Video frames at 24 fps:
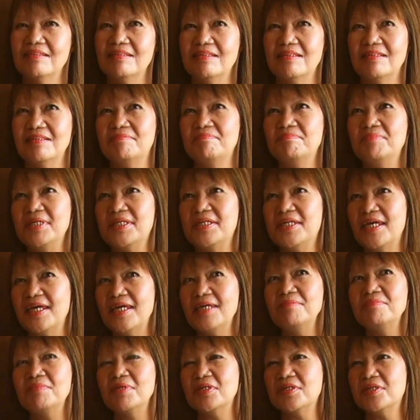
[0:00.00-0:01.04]
it
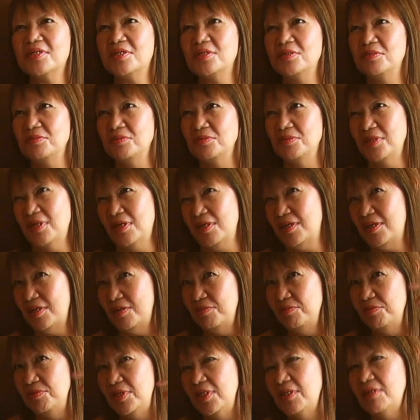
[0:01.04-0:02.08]
became a
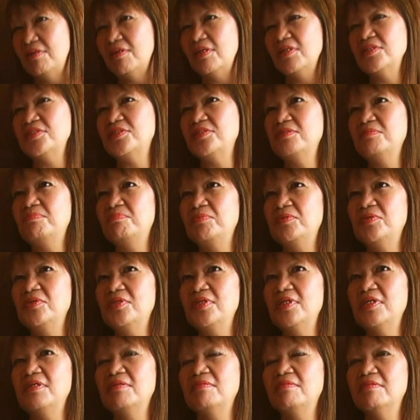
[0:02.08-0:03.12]
career, as you put
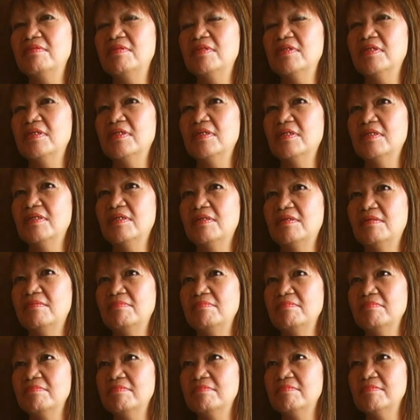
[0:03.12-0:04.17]
it,
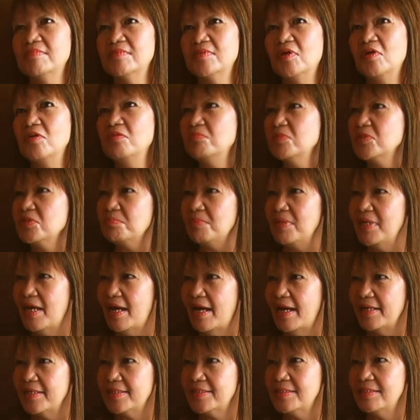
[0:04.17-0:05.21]
almost by
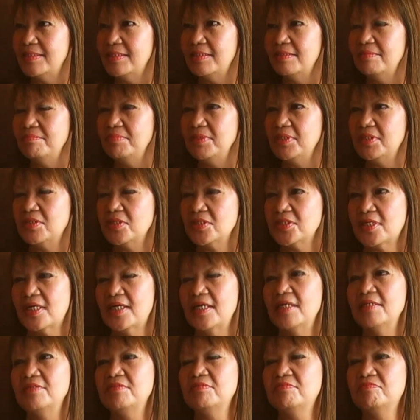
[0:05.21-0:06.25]
accident, because I
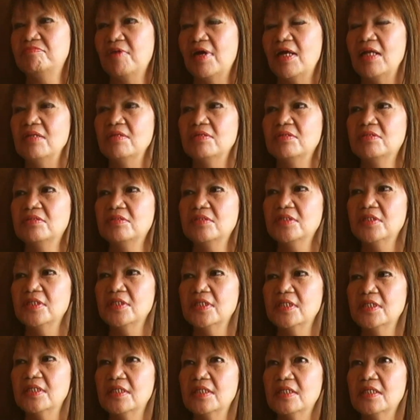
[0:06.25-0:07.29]
had to follow
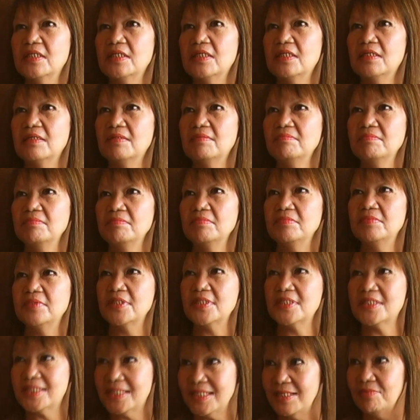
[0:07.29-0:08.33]
the
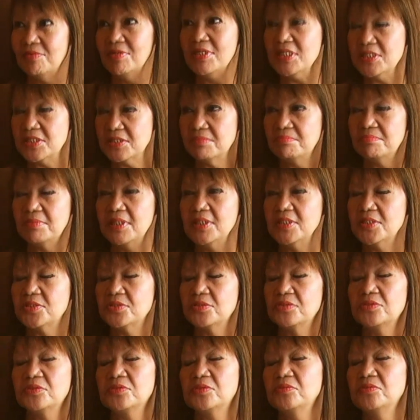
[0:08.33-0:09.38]
steerings of my
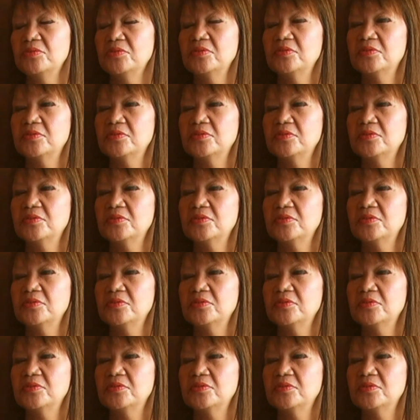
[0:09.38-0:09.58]
soul.